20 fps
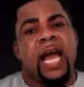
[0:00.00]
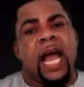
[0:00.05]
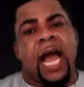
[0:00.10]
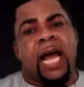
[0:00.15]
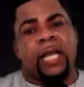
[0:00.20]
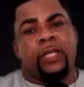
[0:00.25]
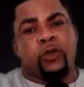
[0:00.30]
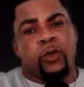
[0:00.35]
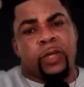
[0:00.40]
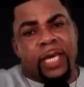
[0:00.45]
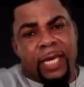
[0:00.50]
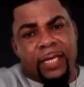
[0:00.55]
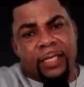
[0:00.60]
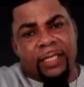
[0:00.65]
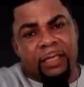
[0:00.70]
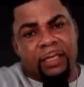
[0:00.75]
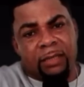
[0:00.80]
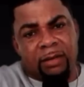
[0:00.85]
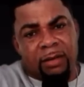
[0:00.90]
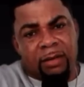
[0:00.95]
atuke
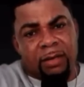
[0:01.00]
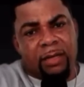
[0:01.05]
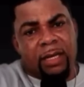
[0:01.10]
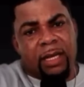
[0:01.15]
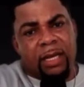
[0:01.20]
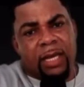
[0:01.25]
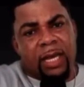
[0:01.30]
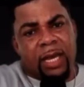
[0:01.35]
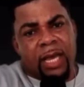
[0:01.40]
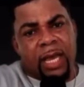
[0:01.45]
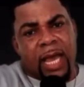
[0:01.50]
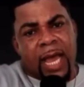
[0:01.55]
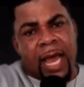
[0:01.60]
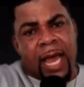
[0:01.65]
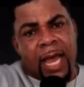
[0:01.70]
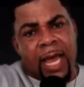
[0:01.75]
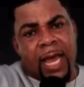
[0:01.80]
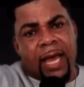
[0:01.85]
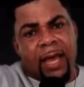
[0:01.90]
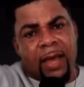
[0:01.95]
so
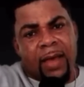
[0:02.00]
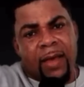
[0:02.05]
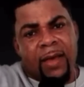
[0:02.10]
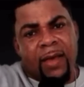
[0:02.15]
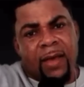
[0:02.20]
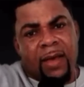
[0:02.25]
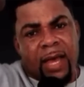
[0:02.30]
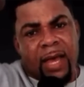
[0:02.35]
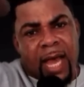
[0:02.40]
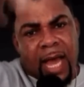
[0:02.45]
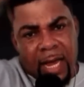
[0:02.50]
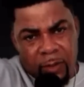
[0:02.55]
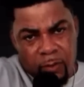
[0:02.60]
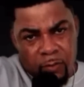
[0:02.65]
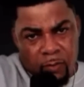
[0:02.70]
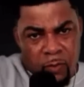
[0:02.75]
at